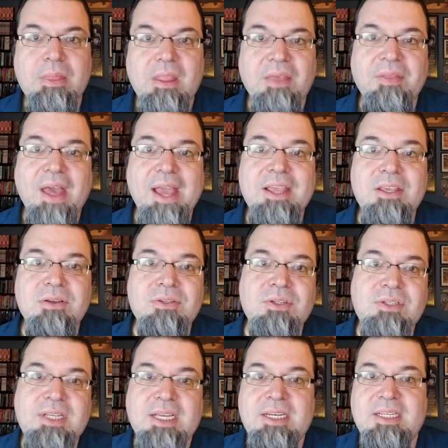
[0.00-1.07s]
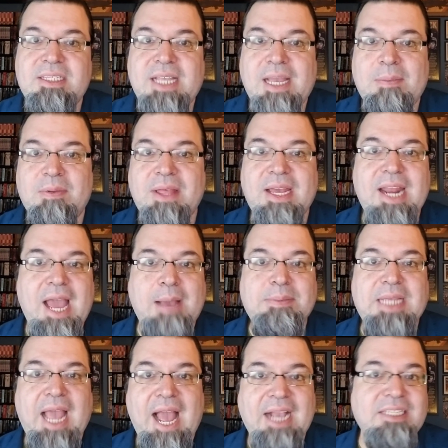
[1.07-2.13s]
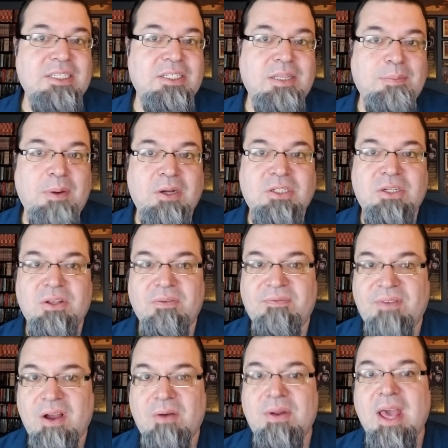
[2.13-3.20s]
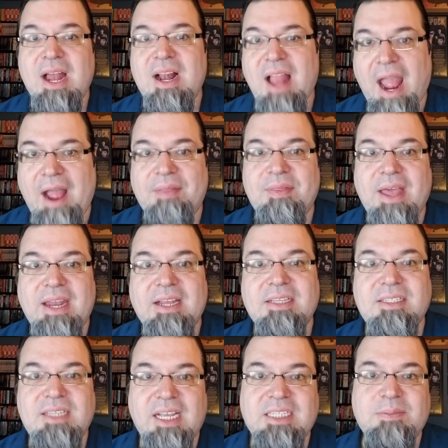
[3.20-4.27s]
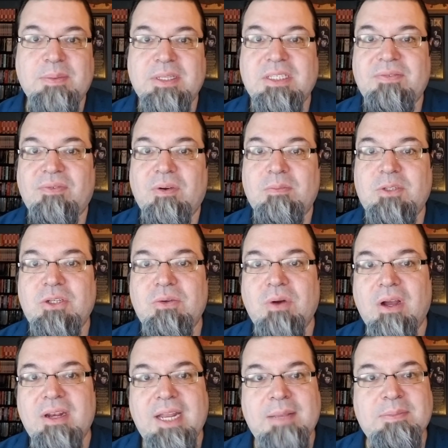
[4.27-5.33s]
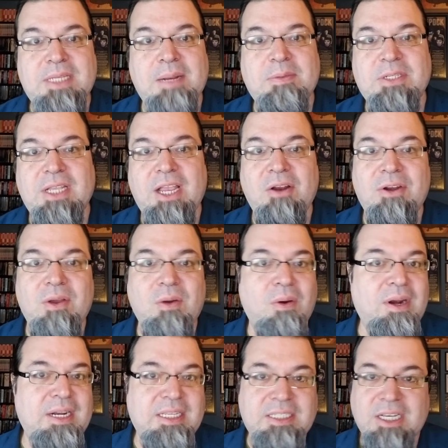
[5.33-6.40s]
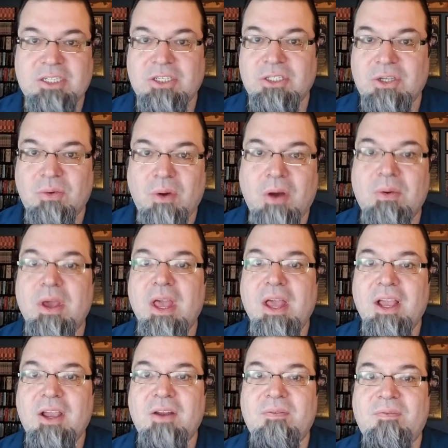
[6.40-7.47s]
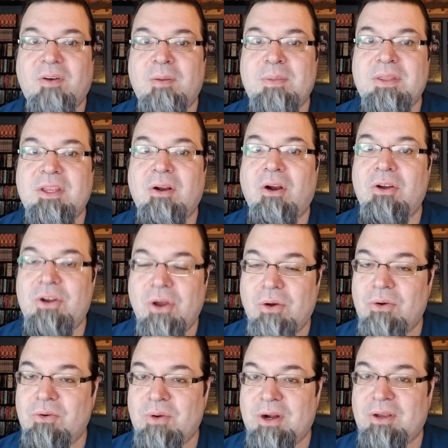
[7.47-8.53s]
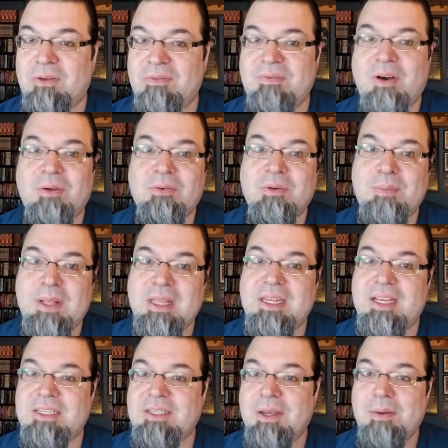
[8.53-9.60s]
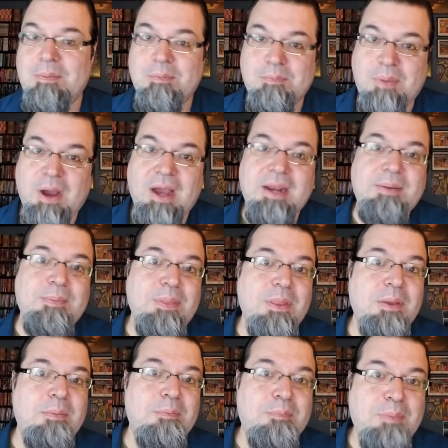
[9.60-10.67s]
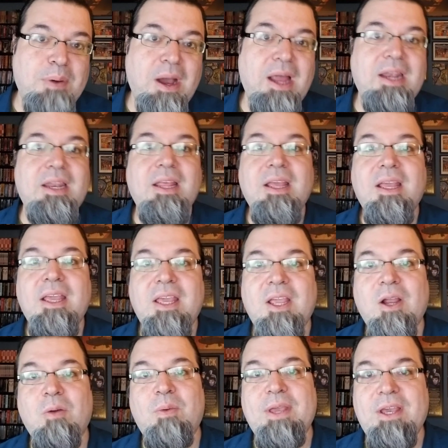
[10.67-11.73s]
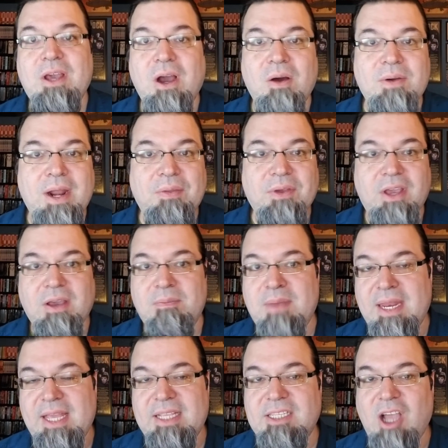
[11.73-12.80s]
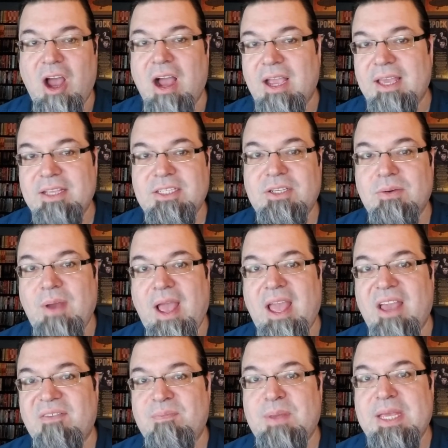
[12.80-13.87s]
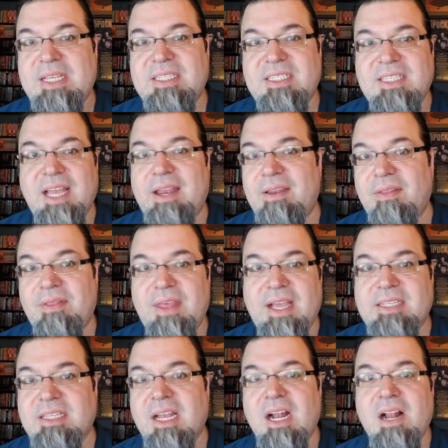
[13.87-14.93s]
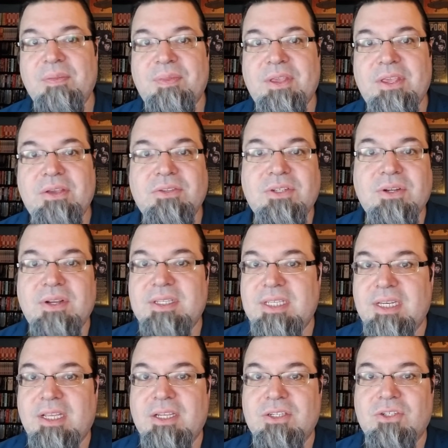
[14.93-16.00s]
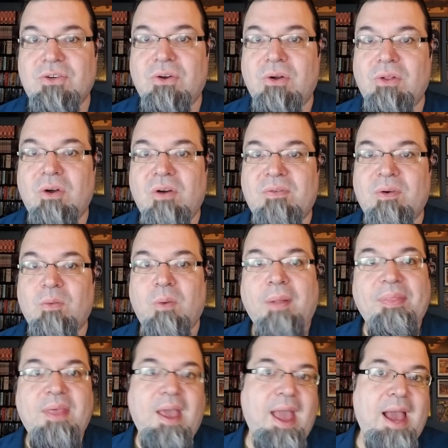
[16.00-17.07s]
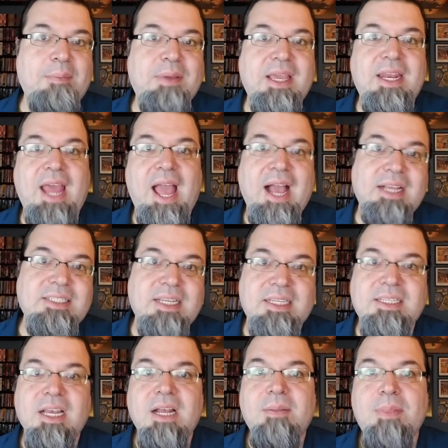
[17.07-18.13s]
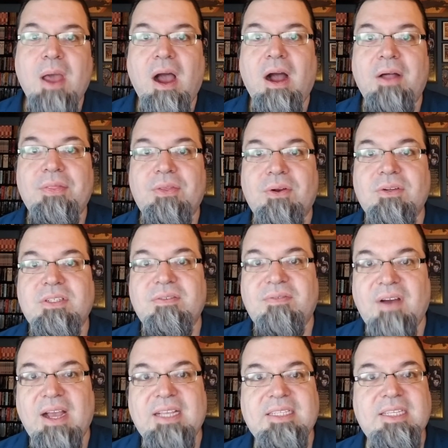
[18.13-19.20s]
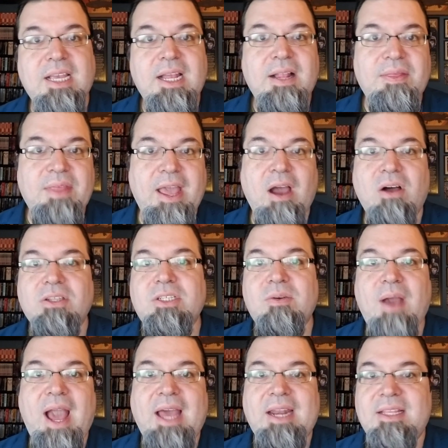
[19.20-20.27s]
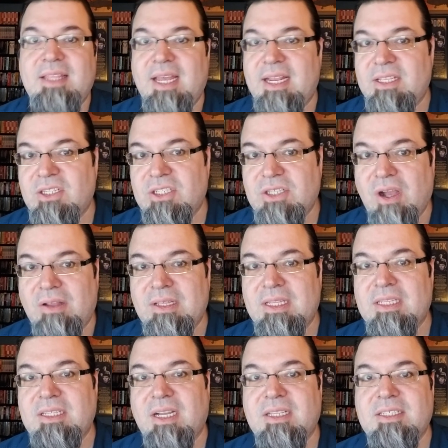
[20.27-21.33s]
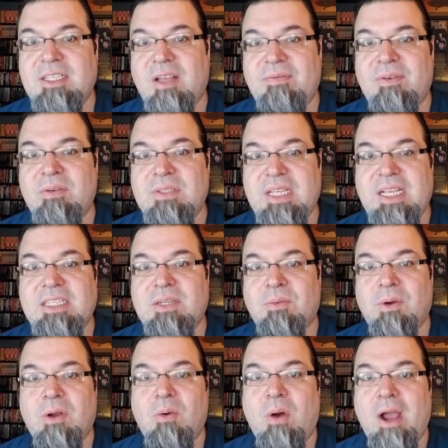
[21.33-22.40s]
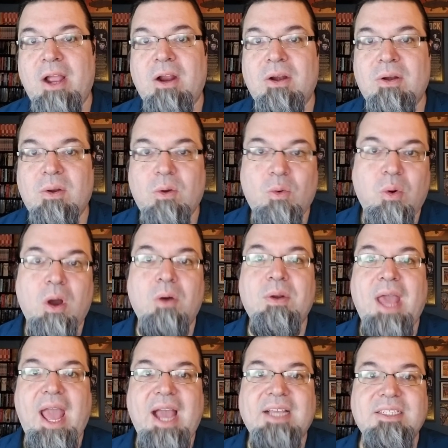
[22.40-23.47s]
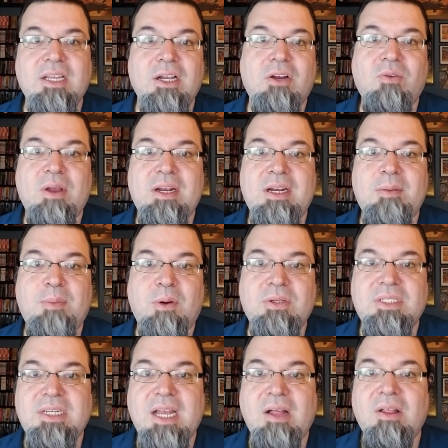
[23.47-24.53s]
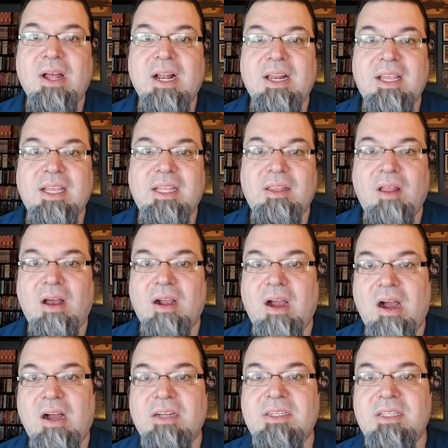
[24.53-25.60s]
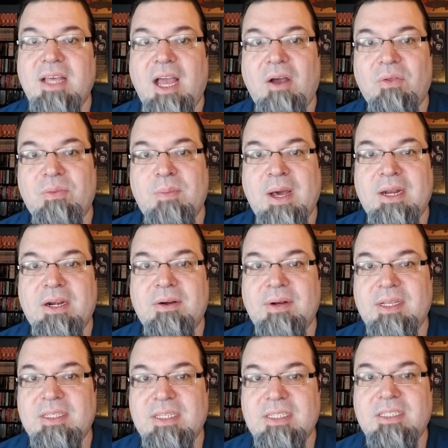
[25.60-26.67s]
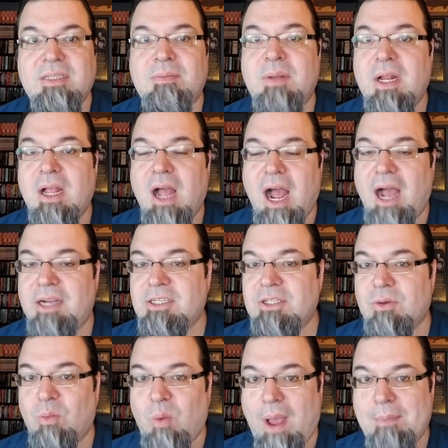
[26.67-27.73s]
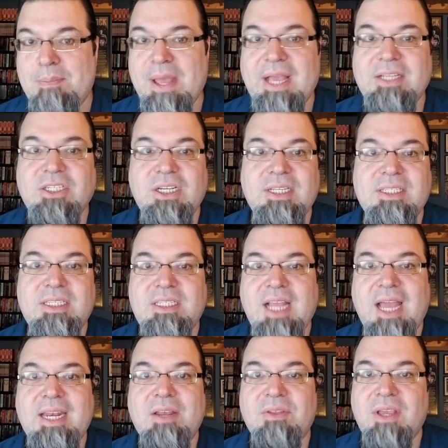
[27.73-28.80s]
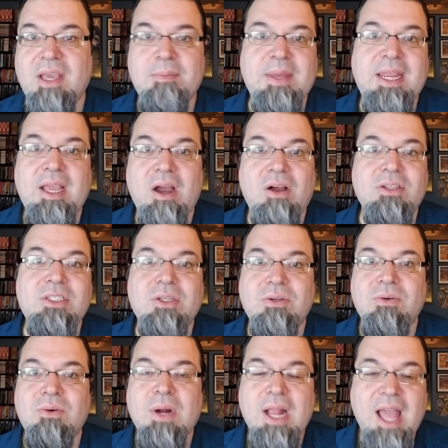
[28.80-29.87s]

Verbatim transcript: that users can disable that app's access to parts of their phone and that assessments from two unnamed cybersecurity organizations, quote, confirm that there are no critical vulnerabilities. But, but, here we go. Now, the committee talking to AFP said this the user is in control over what the app can access on their device. They also added that installing this on cell phones isn't required, quote, as accredited personnel can log onto the health monitoring system onto the web page instead. Now, the committee also